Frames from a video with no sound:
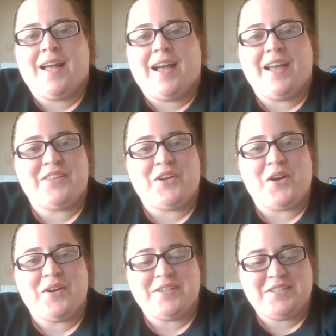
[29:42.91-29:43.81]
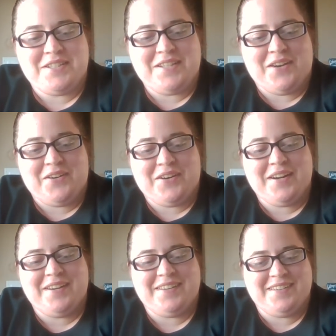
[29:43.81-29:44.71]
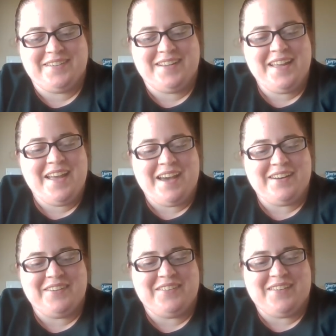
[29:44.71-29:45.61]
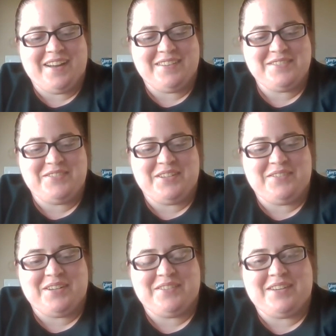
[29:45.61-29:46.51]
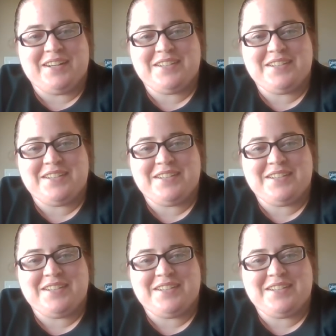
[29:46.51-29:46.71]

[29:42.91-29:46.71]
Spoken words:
I had the courage to tell her. I don't know why I was being weird about it,